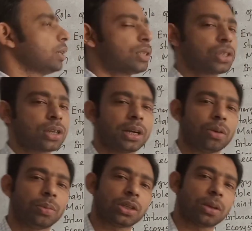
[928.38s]
study
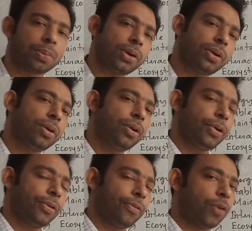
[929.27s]
of the chapter
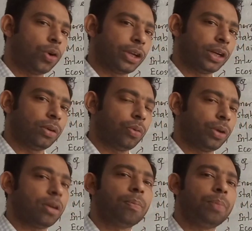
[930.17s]
14. We
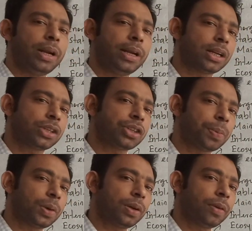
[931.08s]
completed a
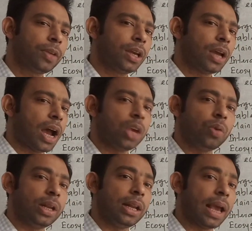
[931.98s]
chapter. I
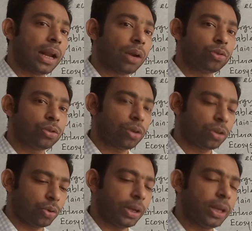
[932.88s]
will announce,
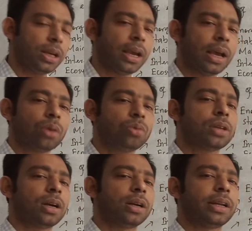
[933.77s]
not today, announce
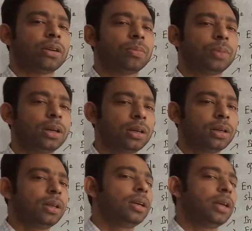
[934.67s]
a date of the
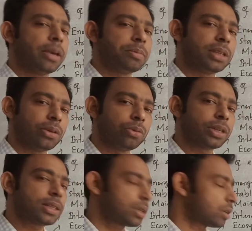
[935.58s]
MCQ
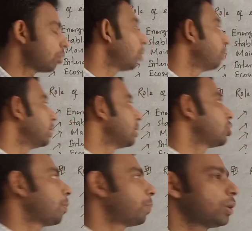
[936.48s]
test of this
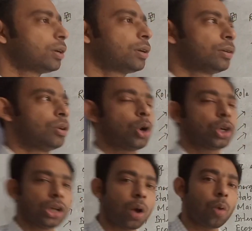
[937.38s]
chapter.
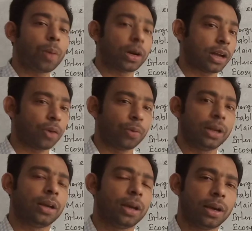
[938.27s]
Not now, but I will
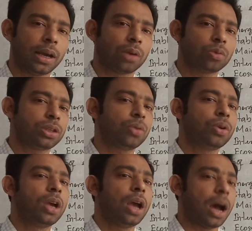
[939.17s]
announce you.
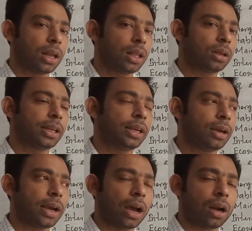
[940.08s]
Another thing,
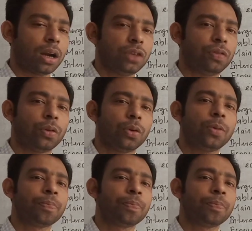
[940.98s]
energy flow.